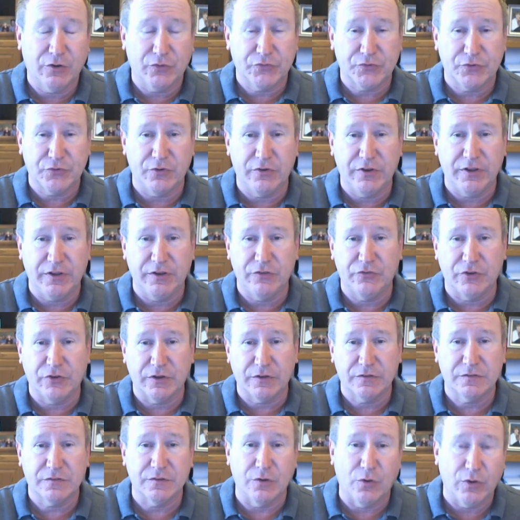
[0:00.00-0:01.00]
call
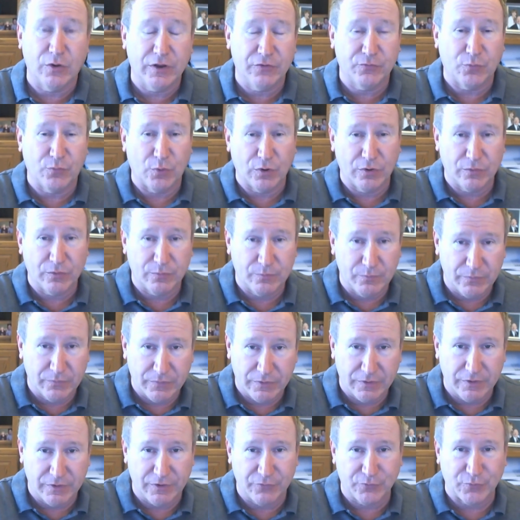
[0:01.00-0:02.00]
strategic. So if we're
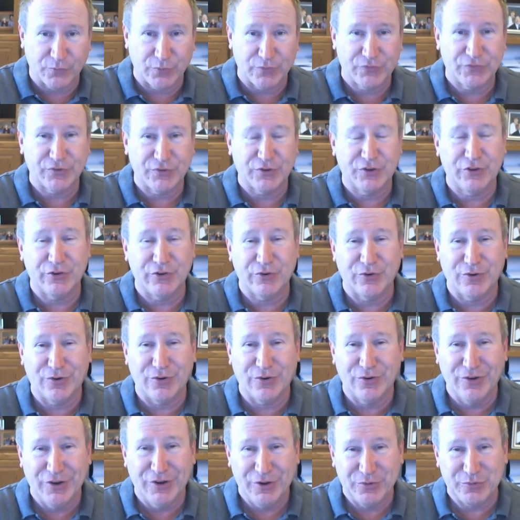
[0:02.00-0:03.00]
if we're
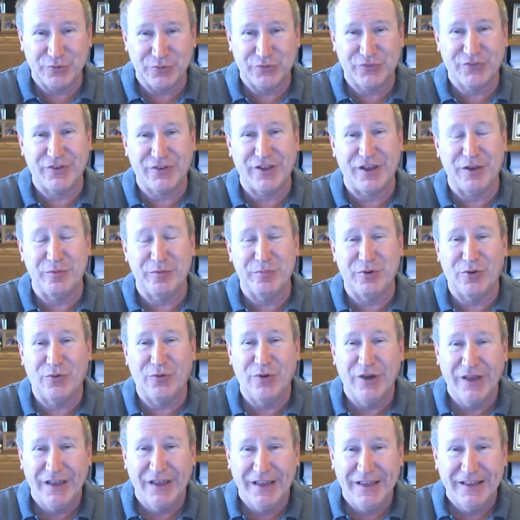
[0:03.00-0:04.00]
secure, we're
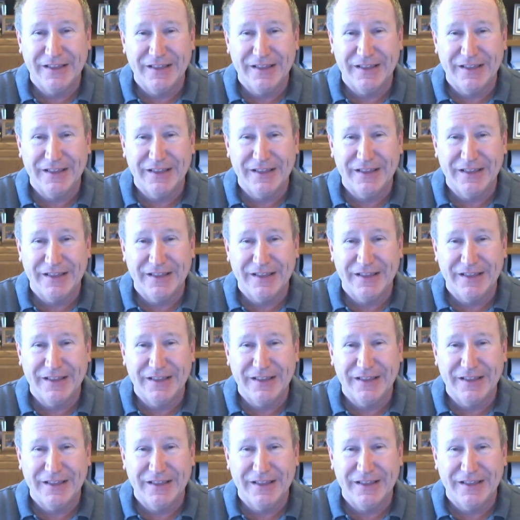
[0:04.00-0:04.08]
stable.